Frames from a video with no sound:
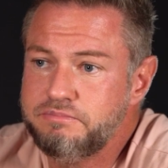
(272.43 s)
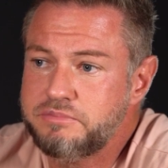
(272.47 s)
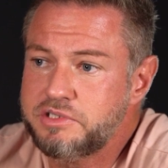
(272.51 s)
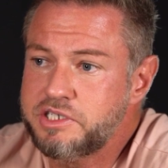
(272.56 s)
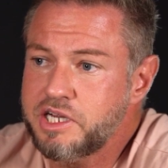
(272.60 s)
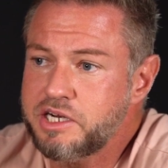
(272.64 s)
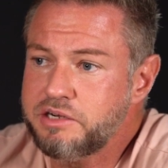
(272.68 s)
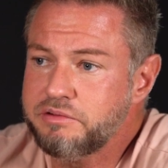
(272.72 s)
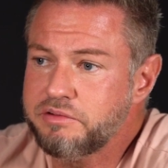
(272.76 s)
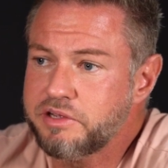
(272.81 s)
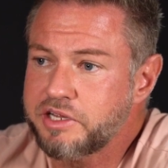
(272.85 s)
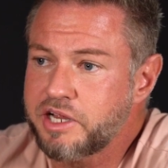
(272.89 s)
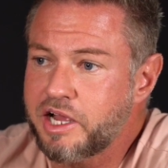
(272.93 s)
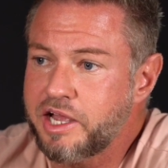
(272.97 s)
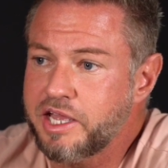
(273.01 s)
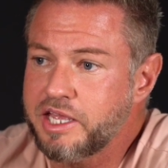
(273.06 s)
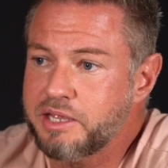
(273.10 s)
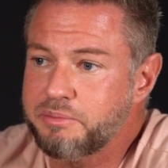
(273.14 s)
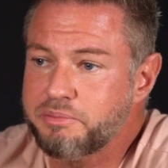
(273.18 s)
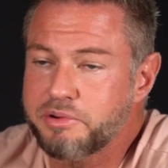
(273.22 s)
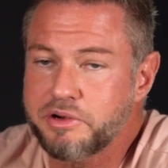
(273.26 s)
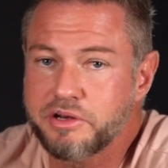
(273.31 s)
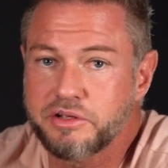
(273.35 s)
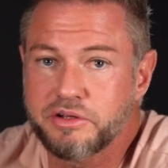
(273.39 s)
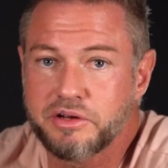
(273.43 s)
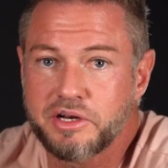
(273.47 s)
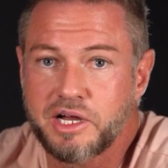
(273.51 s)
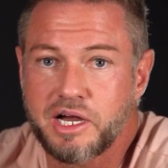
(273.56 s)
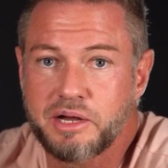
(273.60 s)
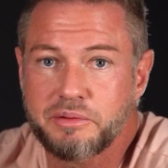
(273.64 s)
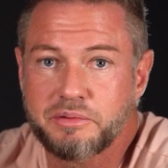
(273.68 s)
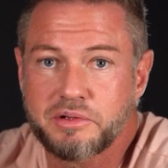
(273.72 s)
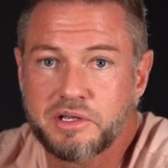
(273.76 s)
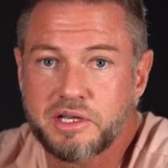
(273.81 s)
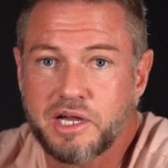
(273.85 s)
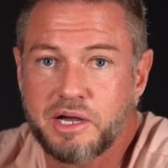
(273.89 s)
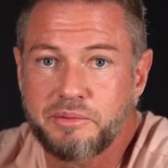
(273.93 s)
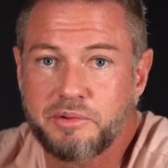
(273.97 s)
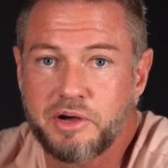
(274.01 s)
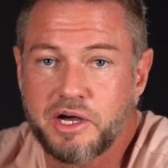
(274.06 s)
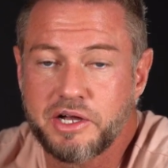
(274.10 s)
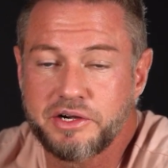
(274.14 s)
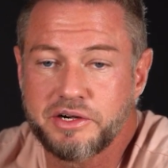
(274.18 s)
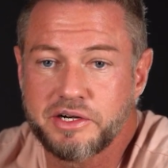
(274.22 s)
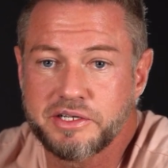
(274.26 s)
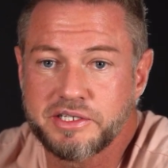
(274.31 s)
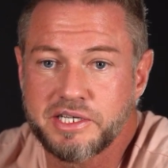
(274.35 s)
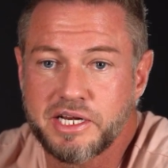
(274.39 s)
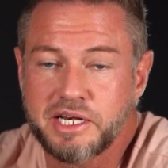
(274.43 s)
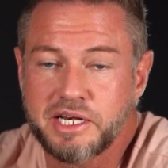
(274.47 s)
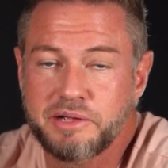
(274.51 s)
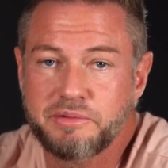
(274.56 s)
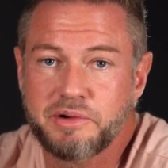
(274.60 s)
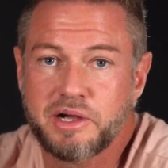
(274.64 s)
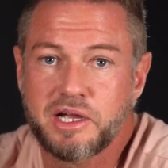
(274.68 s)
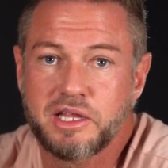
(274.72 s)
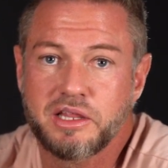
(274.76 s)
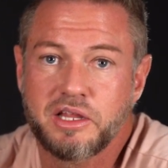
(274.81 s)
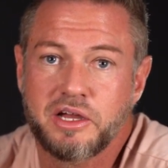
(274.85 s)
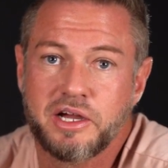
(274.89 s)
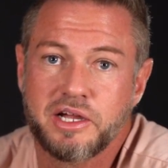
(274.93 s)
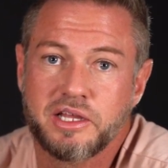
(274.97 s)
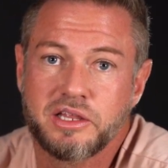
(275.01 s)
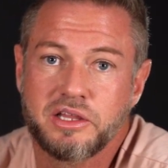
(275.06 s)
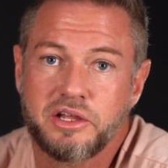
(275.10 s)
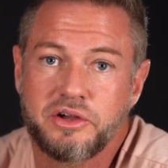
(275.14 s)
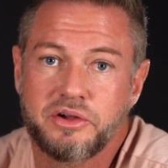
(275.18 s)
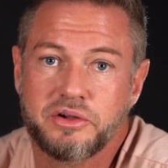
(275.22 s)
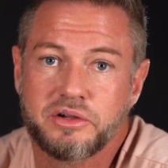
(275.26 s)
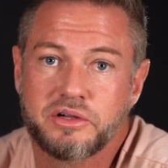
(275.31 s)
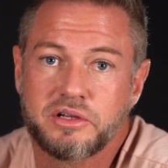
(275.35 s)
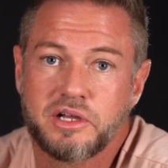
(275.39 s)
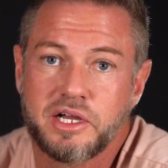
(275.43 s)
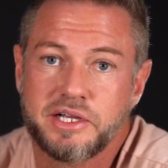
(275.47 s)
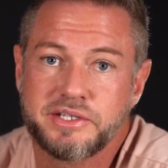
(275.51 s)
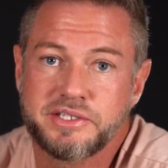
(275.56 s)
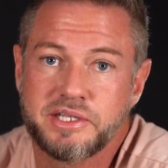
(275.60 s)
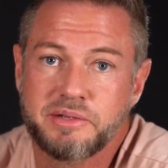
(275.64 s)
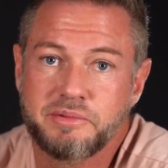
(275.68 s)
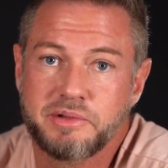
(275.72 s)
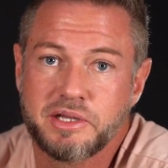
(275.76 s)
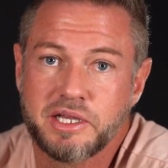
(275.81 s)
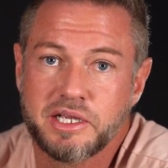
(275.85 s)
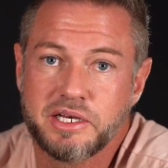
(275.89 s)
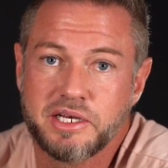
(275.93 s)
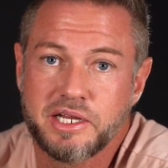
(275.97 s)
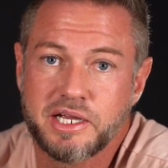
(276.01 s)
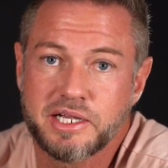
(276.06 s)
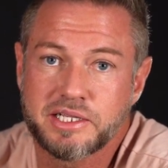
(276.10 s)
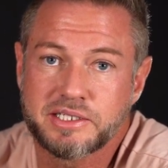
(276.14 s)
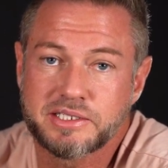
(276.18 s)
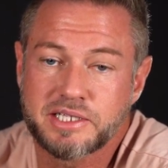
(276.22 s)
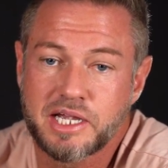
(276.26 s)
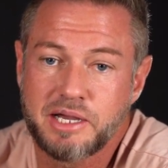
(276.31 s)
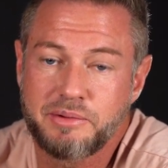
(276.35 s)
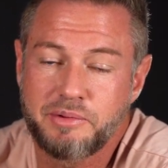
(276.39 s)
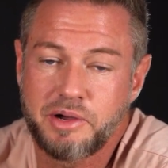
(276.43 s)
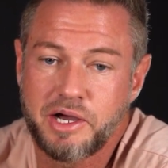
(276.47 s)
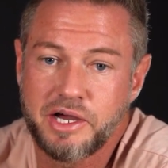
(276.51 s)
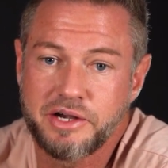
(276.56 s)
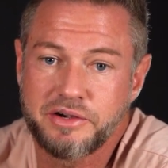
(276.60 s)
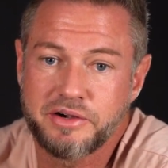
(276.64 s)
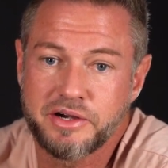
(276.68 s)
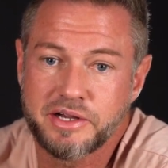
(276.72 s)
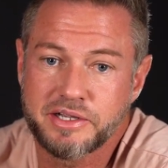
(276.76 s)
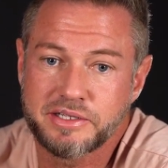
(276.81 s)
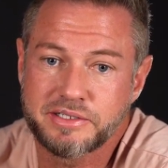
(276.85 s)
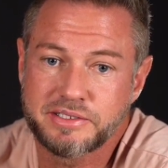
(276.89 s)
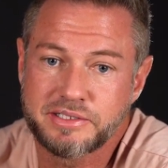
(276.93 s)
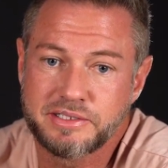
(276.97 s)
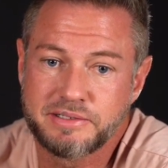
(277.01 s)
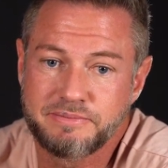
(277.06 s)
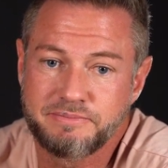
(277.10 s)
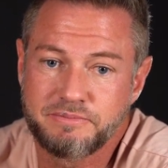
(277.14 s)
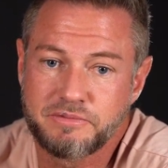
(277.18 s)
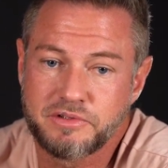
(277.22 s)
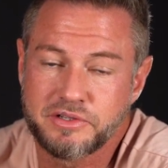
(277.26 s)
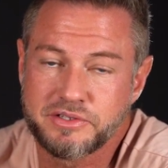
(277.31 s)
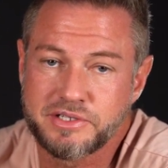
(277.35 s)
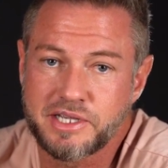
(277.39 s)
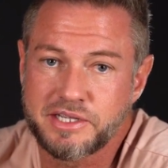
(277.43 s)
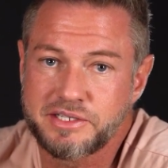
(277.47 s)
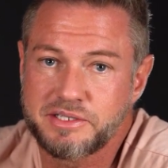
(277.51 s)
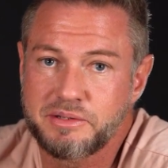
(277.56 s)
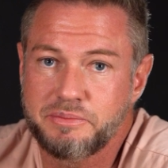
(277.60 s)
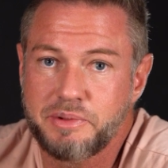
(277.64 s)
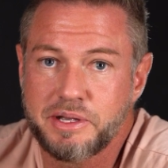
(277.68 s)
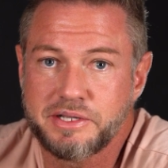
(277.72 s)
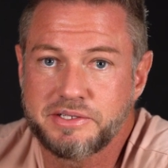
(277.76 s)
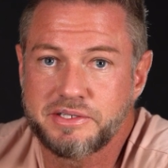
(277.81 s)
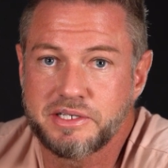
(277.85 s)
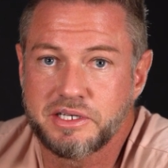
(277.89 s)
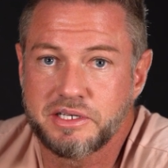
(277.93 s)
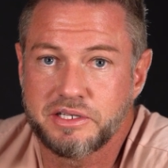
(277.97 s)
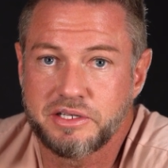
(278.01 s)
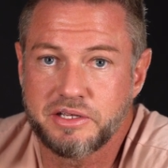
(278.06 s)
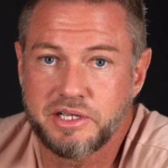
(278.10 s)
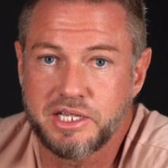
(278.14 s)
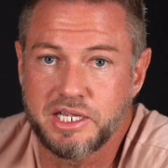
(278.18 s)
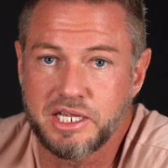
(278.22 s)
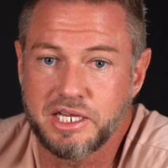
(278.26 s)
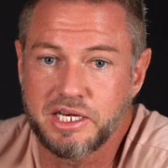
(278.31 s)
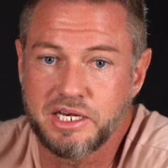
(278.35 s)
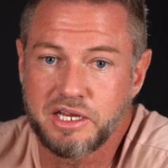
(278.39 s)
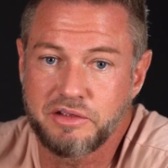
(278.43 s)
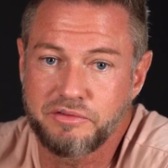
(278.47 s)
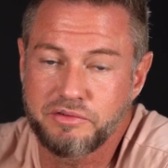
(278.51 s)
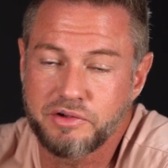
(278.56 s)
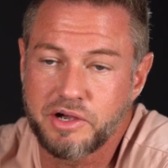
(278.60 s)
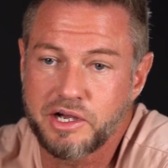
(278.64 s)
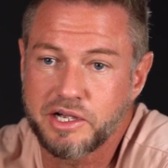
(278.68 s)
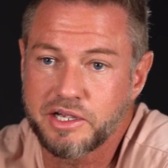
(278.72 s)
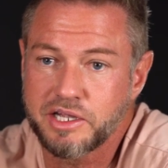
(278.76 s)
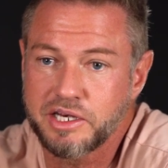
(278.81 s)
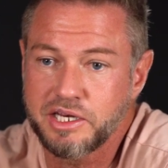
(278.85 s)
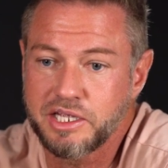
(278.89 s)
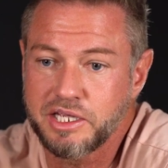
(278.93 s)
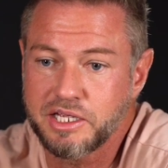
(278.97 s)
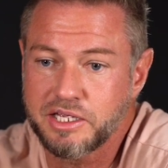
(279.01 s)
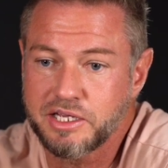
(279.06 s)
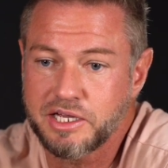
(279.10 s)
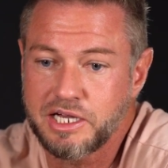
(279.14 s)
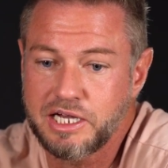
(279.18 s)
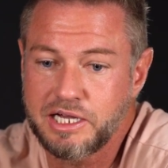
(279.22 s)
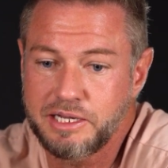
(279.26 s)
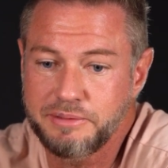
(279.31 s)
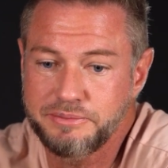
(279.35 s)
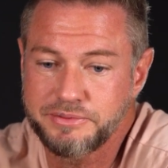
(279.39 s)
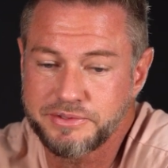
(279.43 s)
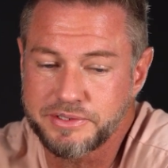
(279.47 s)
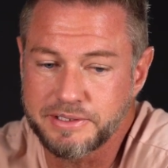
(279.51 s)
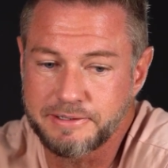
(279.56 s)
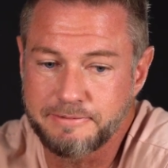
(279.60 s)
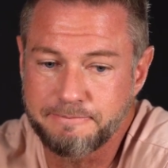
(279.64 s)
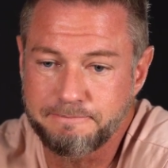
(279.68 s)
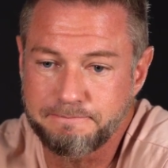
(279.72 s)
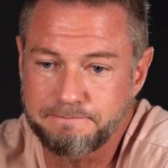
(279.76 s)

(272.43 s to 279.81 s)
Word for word: Generally, I eat pretty good carbohydrates anyway, like low glycemic index carbohydrates, because that's the best thing to eat if you are going to eat carbs.